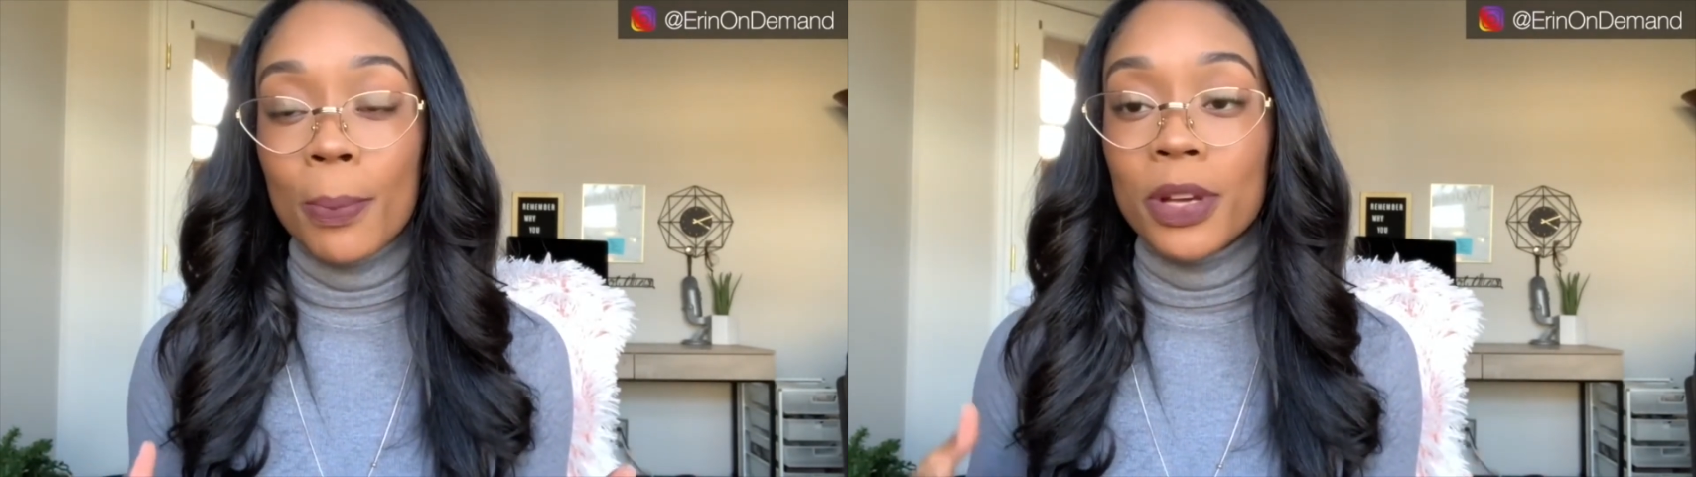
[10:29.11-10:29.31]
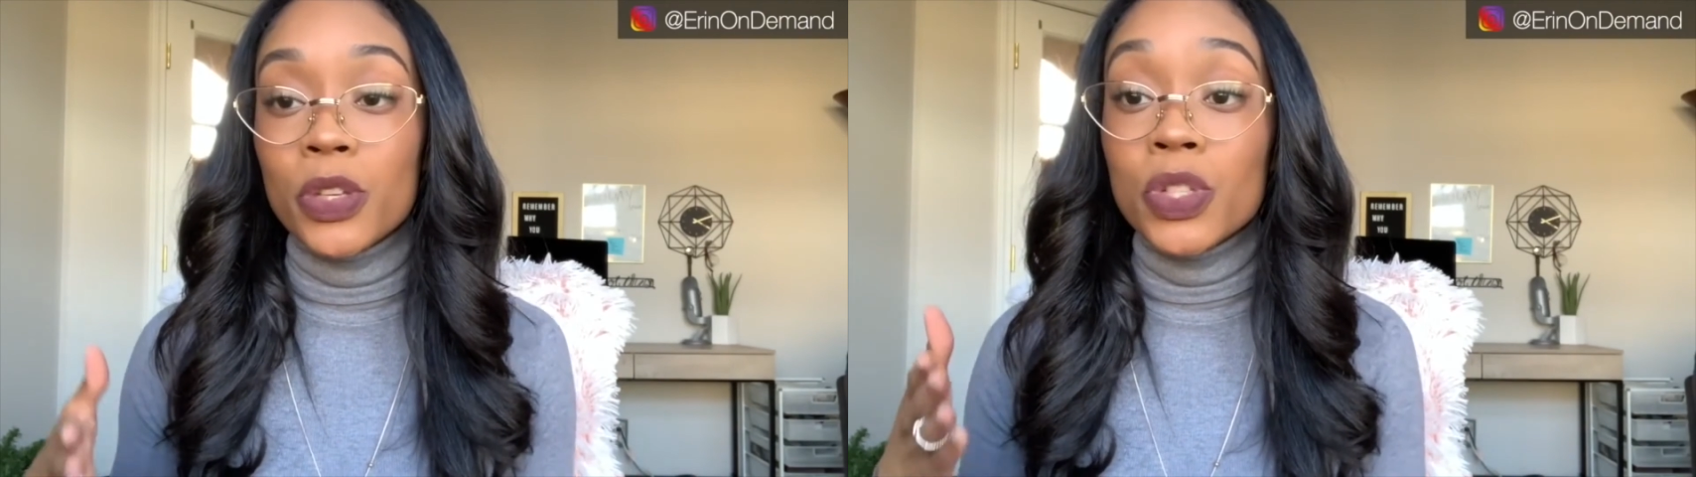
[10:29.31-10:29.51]

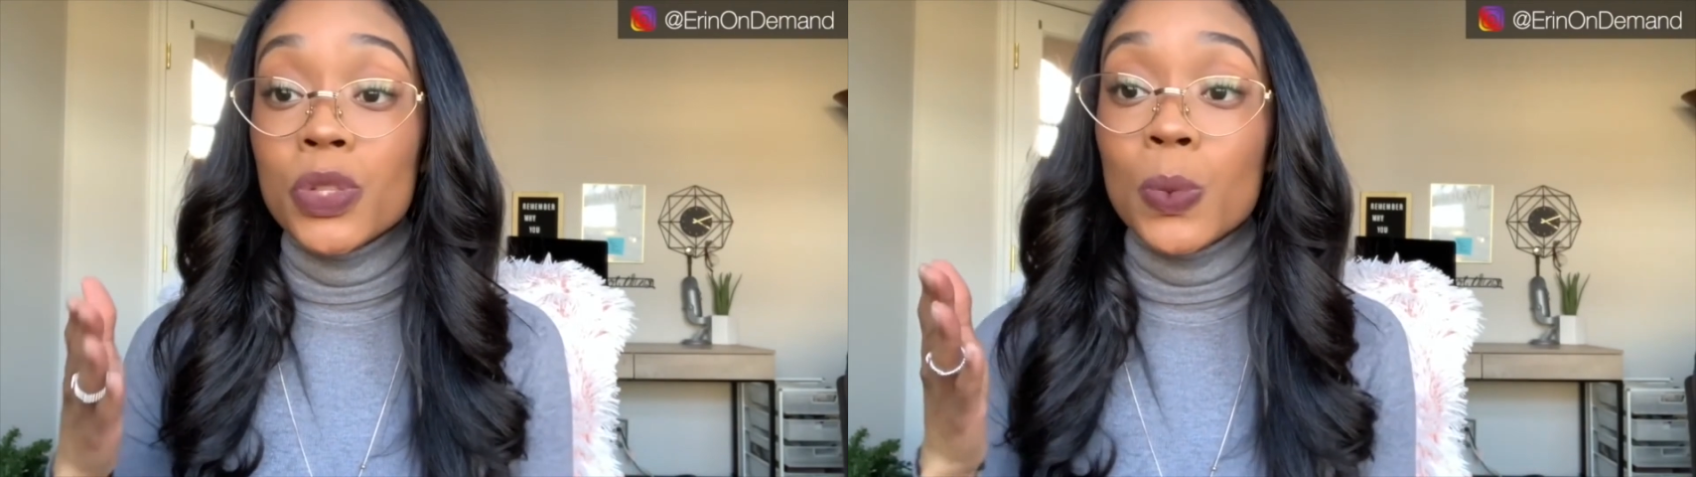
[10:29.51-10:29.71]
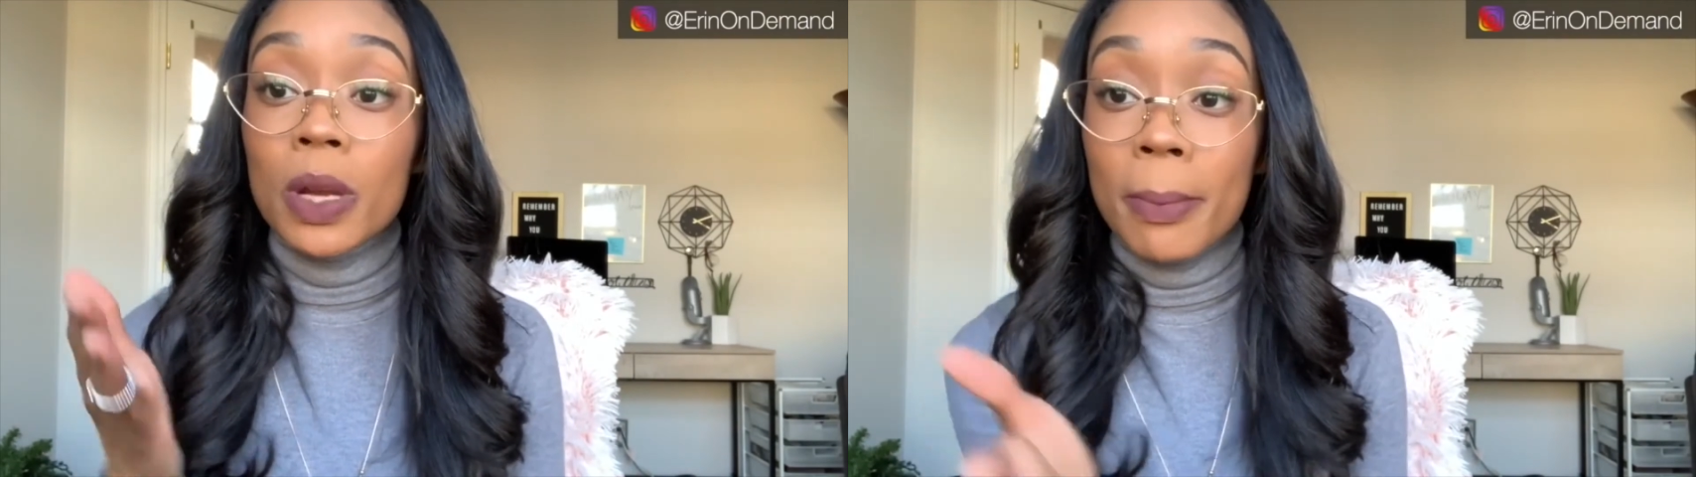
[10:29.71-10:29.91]
but you
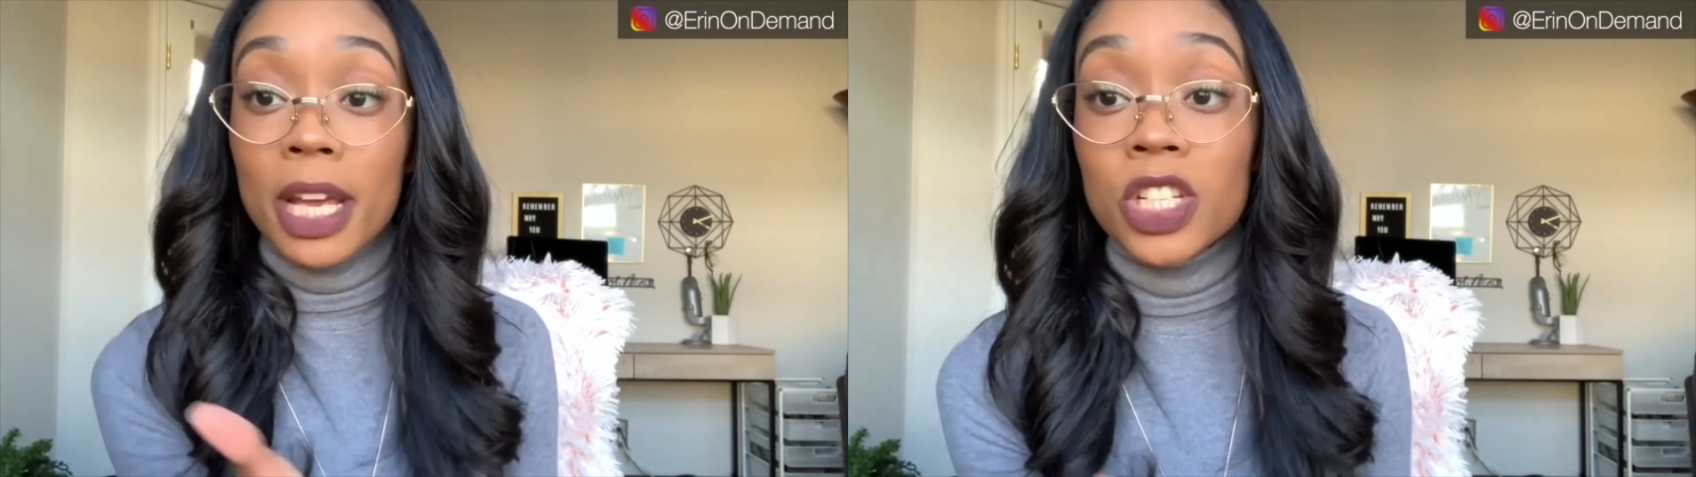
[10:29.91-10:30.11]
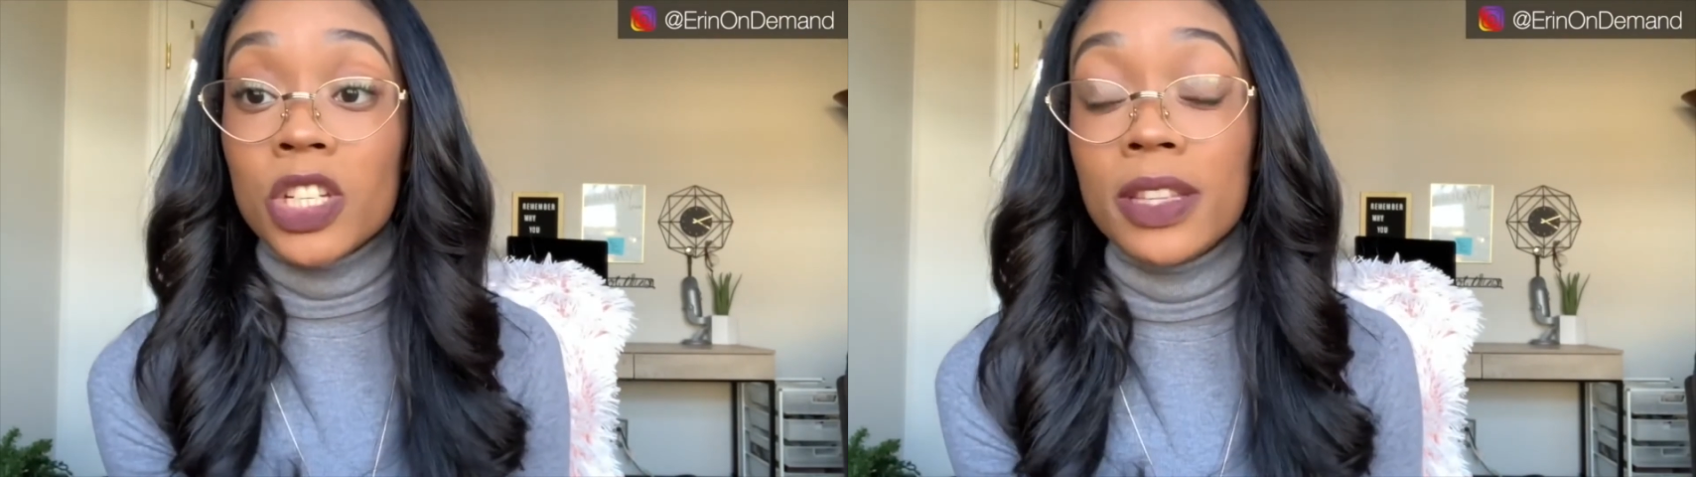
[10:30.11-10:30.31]
just want to
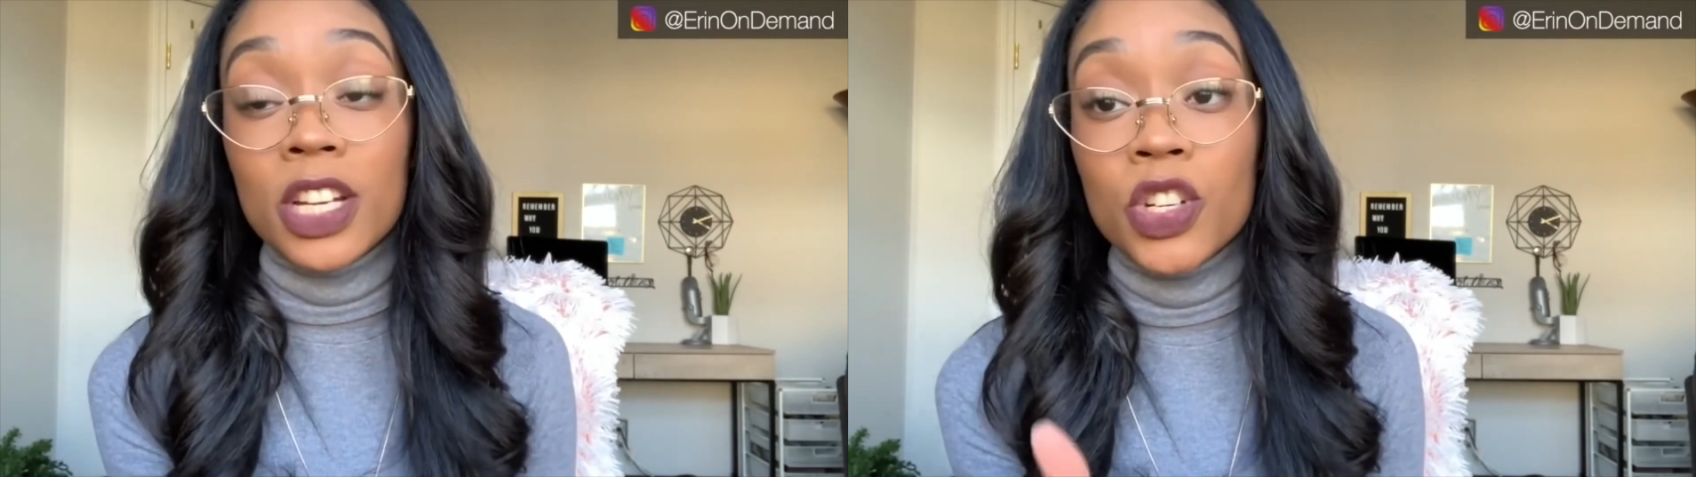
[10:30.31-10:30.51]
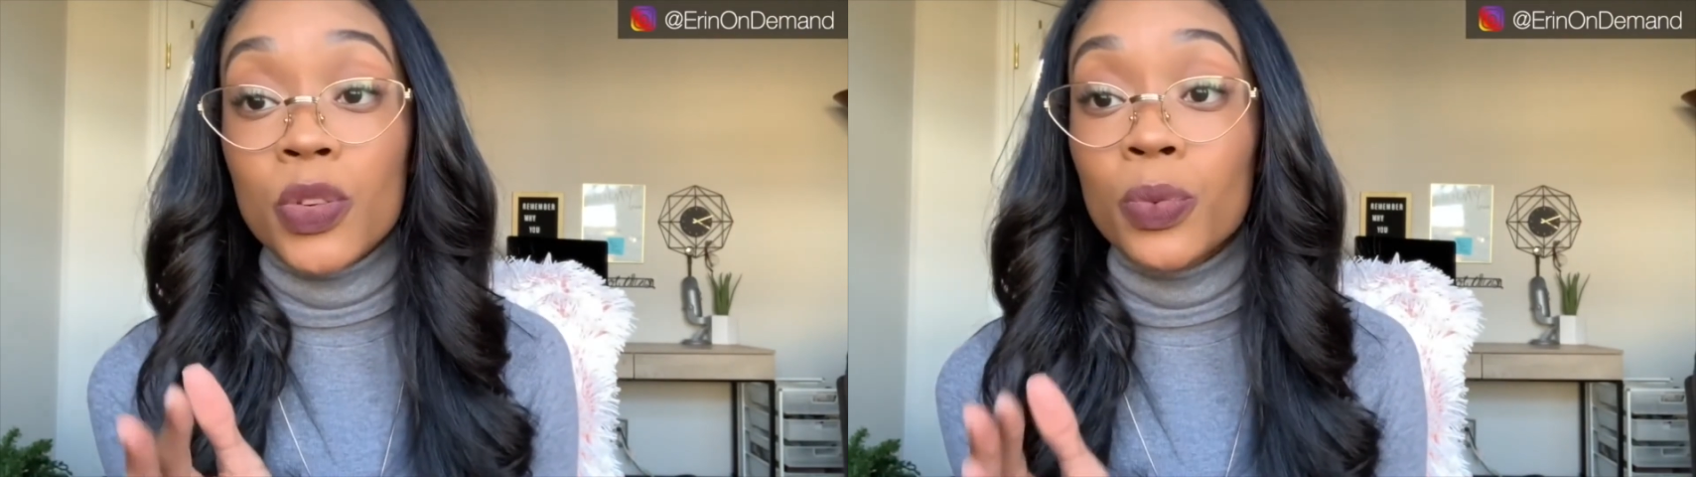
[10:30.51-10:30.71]
make sure that you're